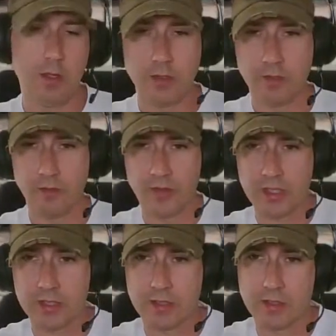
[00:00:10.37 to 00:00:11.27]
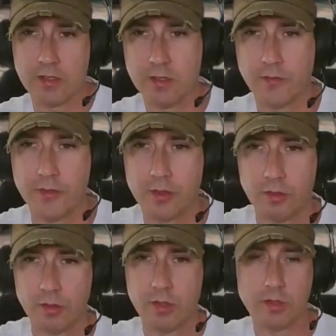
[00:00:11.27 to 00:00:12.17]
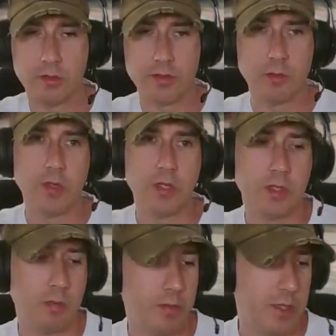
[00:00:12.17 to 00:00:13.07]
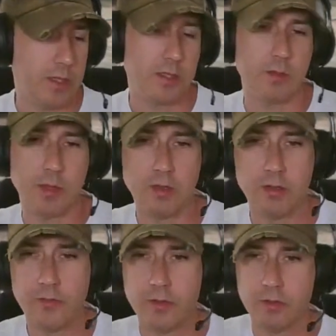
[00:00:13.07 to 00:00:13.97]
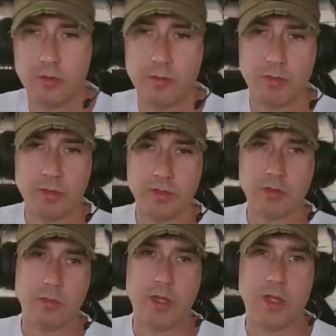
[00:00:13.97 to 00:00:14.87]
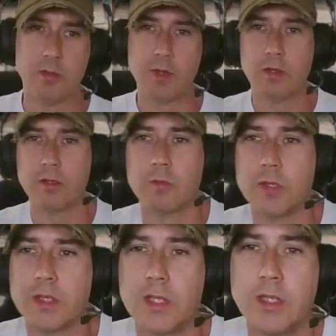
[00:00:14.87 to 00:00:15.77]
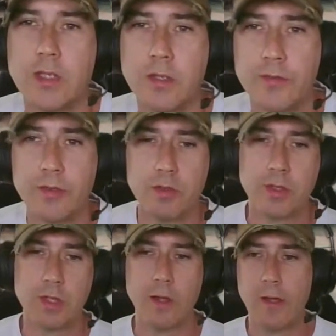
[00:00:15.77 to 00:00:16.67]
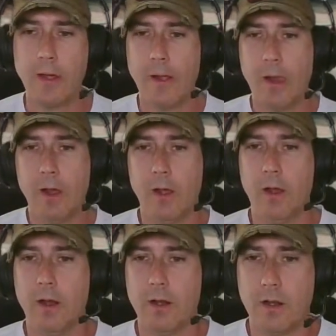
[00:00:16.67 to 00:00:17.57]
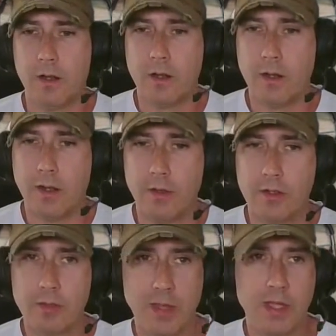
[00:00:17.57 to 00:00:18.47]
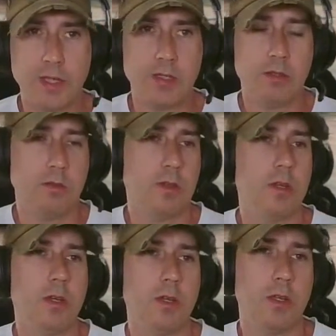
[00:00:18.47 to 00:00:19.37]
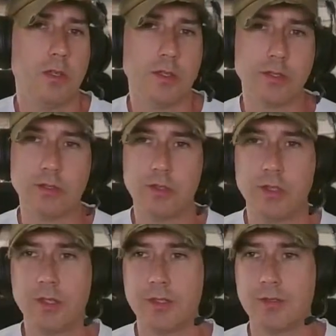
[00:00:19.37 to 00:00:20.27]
to fix the food. There's so many complaints about the food. People are so mad about what they did to the food that now there's a patch out that should